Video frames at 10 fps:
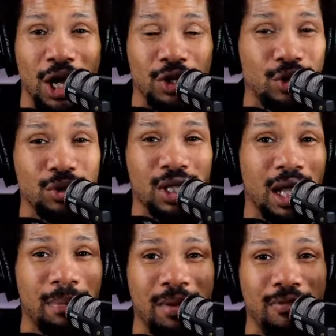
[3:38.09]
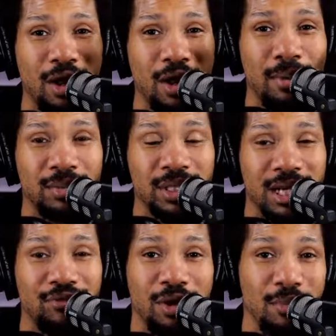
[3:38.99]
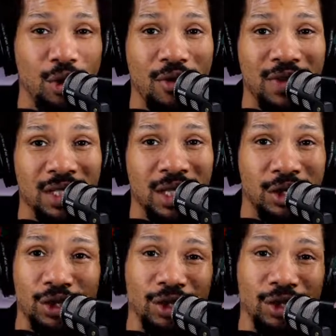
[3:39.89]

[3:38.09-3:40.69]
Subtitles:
a new type of delivering movies.